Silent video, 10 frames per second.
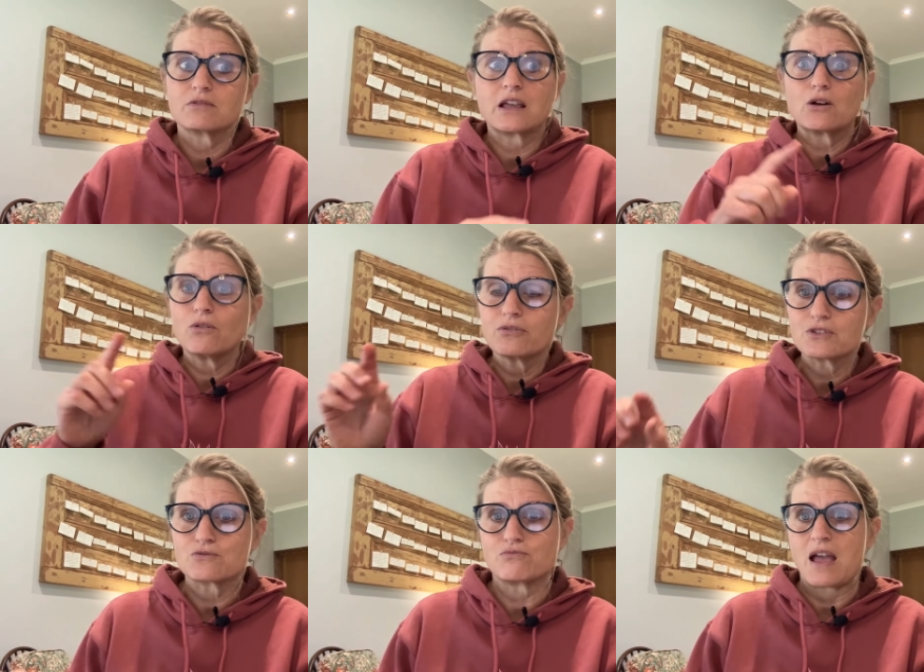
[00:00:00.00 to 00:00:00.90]
get off
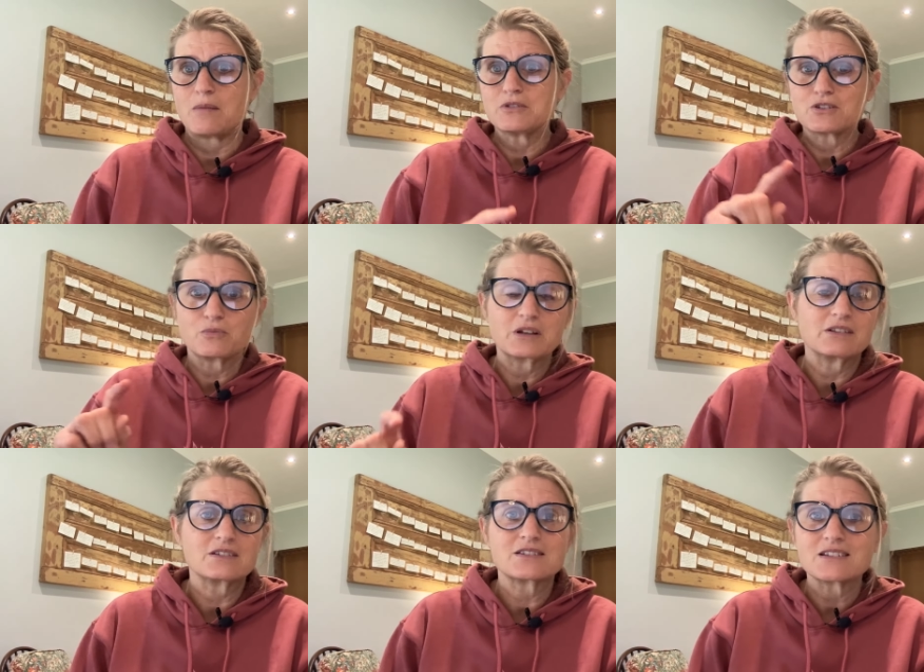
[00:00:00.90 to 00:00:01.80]
this hamster wheel,
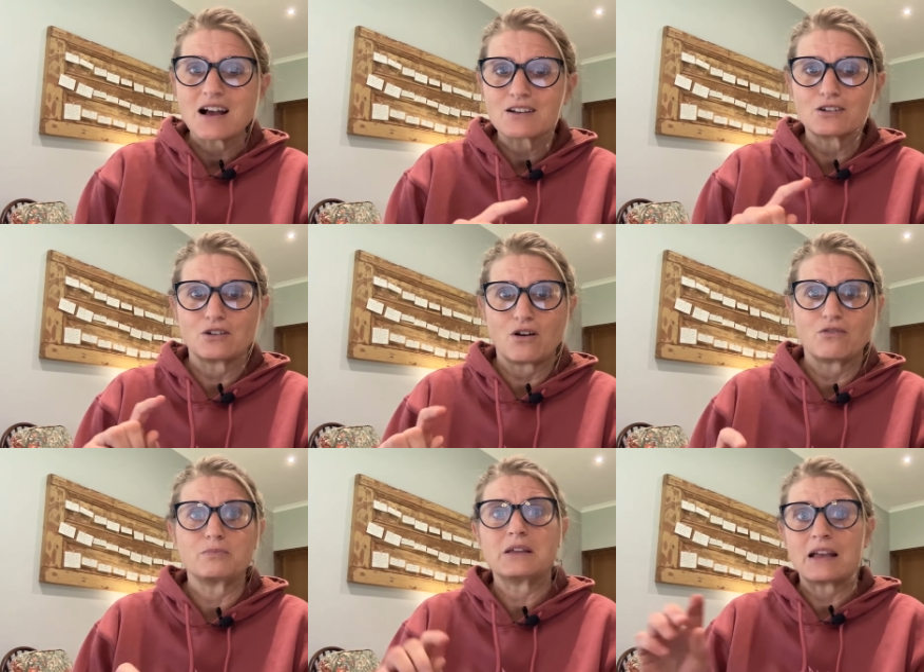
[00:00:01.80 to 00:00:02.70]
this cycle
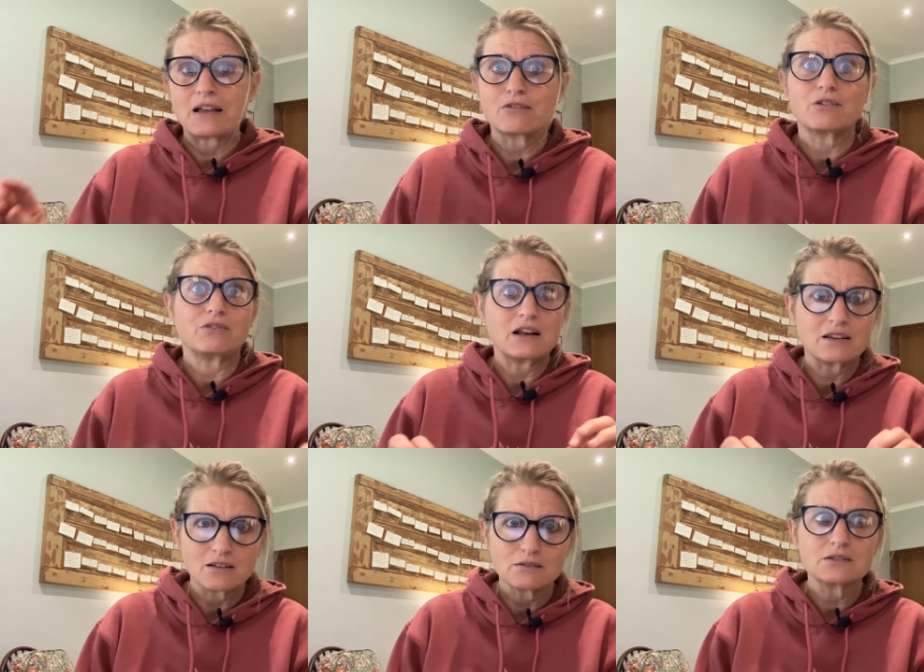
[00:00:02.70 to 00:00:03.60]
of being angry, feeling
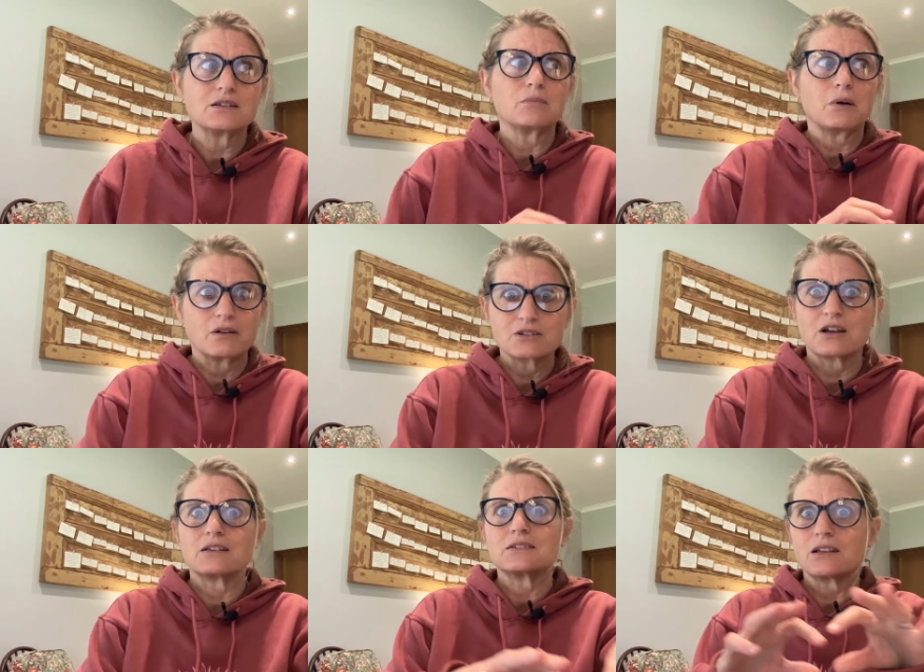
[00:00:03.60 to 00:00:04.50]
guilty,
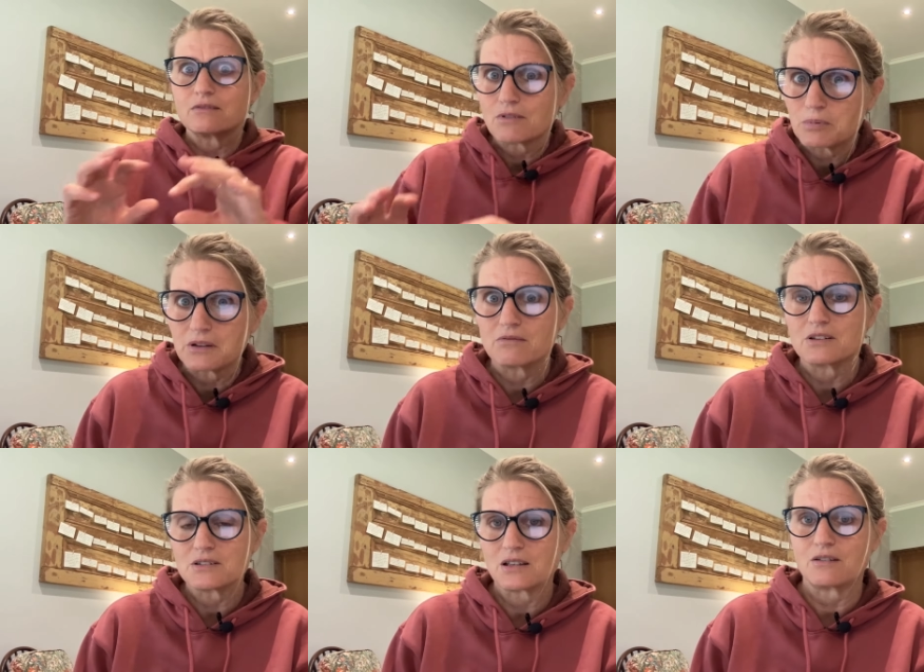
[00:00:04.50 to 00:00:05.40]
apologizing, and
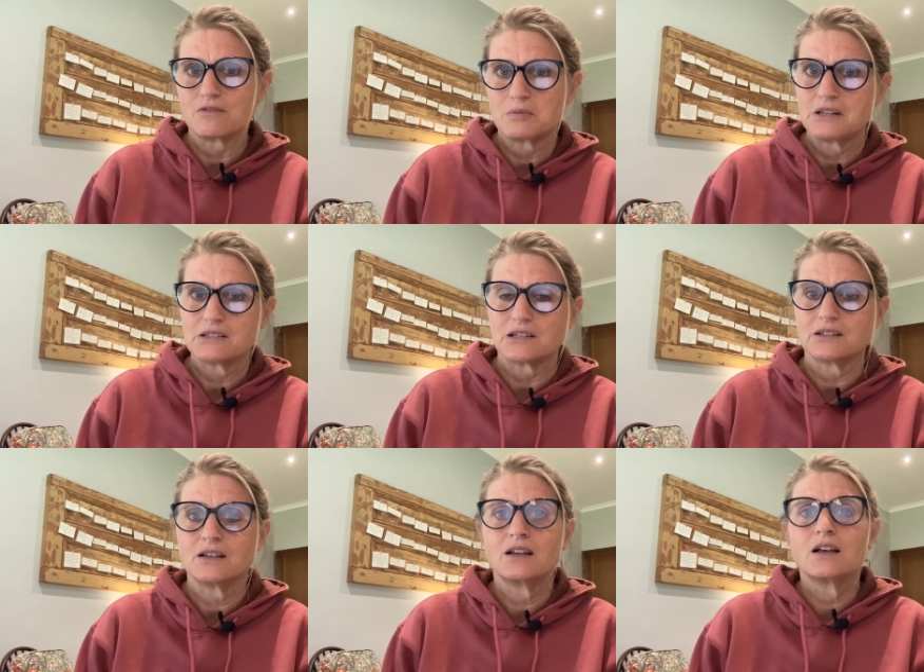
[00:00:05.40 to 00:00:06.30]
rinsing and
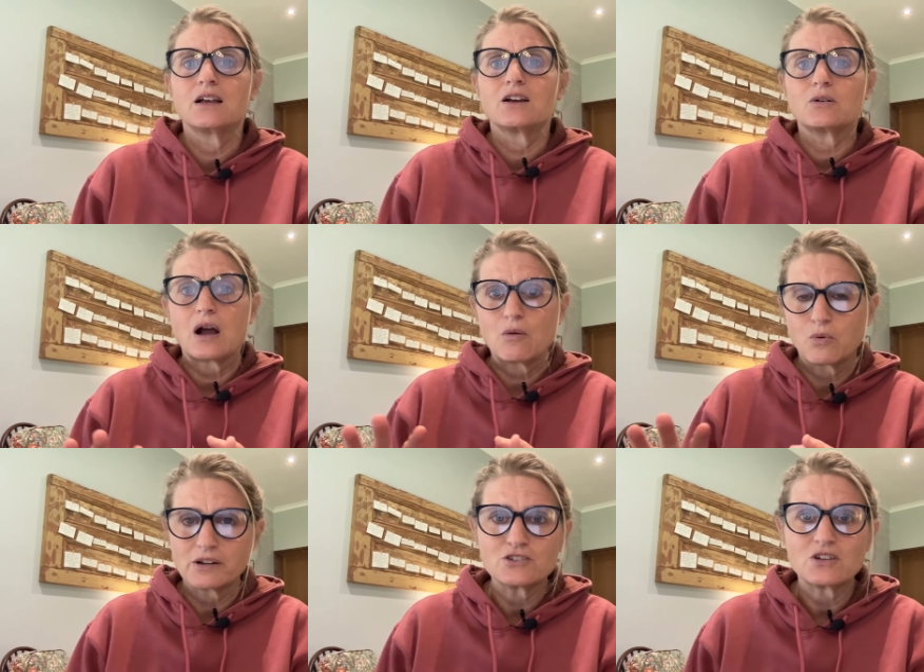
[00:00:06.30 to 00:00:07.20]
repeating. I
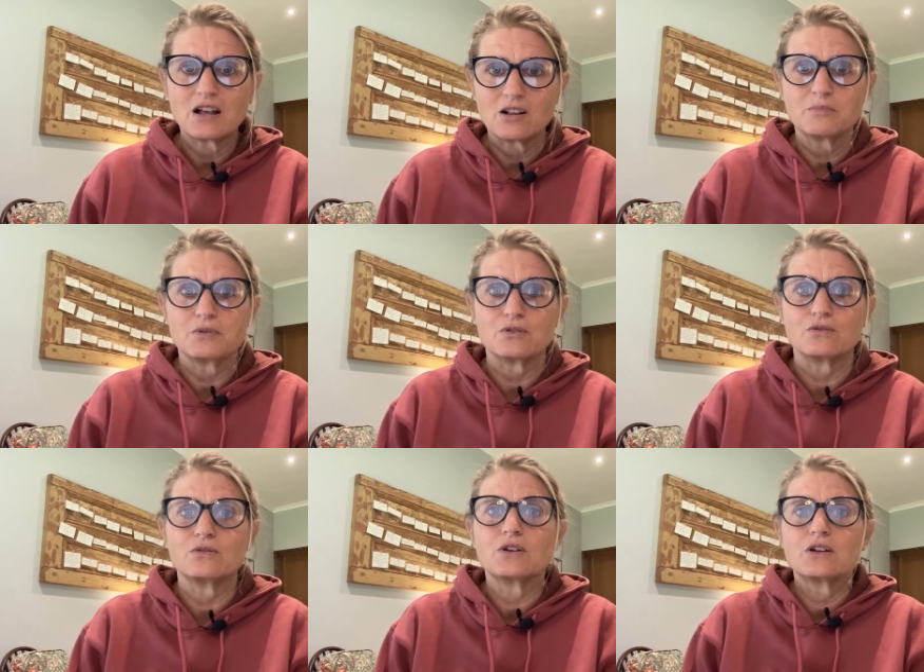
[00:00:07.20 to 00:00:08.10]
want to help
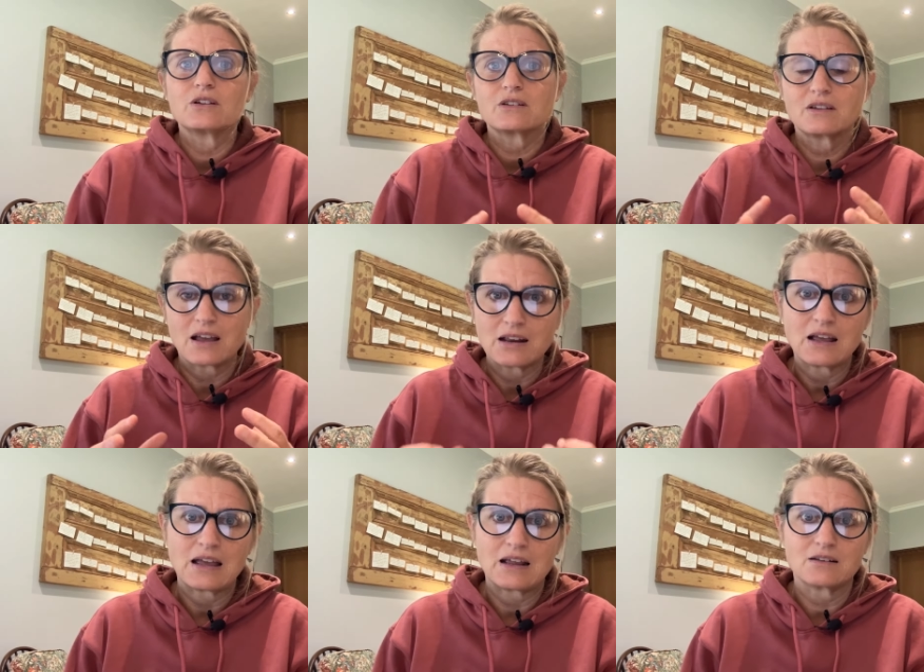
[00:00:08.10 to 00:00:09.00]
you get a
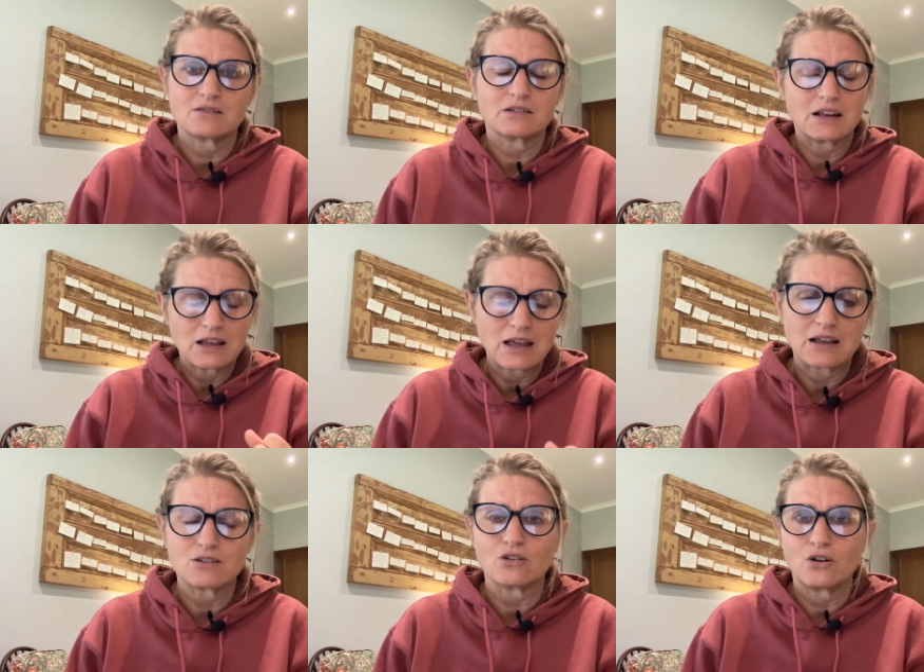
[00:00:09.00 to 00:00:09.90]

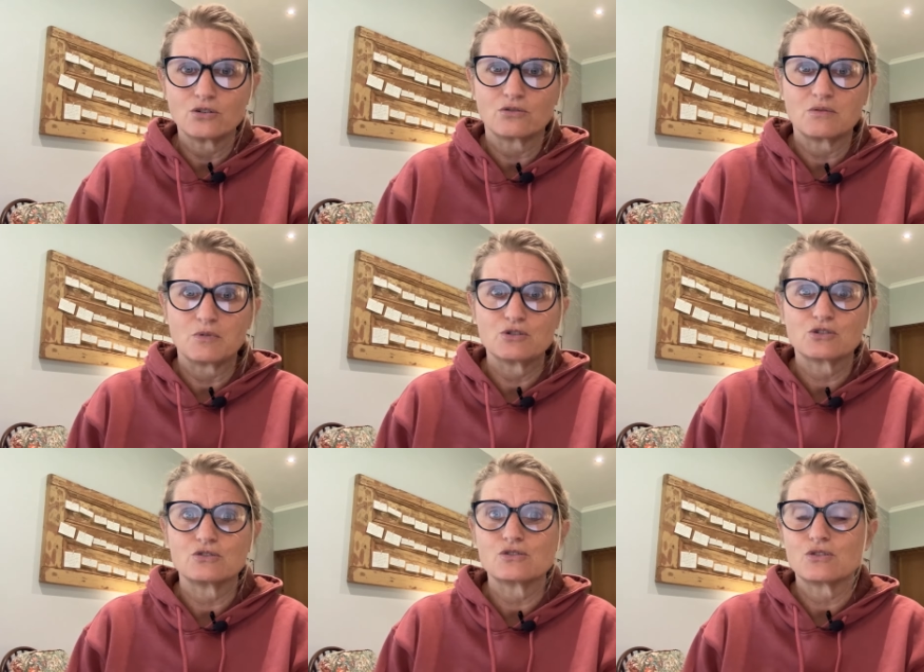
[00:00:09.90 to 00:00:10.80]
handle on your
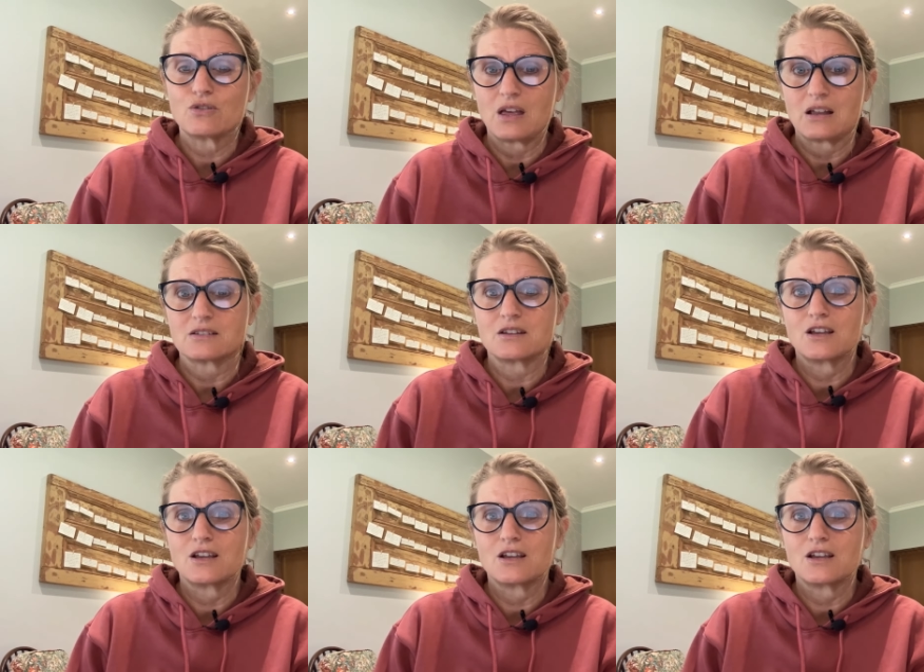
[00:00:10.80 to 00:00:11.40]
emotions so that